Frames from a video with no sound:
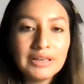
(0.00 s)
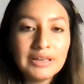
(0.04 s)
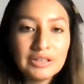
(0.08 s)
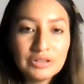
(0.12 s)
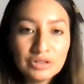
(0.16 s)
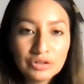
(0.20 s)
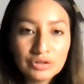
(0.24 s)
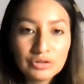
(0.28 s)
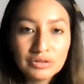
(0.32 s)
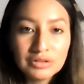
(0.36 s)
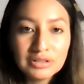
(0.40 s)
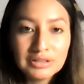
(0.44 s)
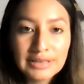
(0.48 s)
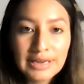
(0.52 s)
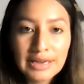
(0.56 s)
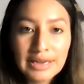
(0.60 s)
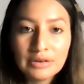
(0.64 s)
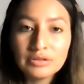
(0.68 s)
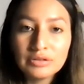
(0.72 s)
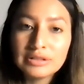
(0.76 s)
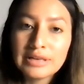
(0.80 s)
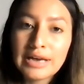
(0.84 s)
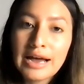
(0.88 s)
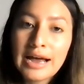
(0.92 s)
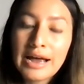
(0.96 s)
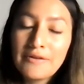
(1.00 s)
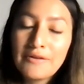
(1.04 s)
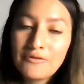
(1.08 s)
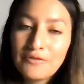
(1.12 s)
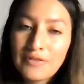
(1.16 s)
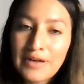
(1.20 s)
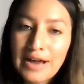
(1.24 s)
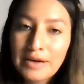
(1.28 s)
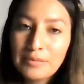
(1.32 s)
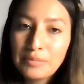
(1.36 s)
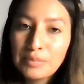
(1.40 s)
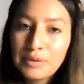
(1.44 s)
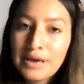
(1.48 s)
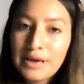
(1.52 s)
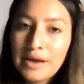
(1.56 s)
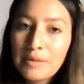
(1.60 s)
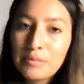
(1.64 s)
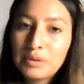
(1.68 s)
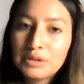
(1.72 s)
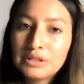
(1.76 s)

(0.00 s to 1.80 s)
Eastern Standard Time, 5 p.m.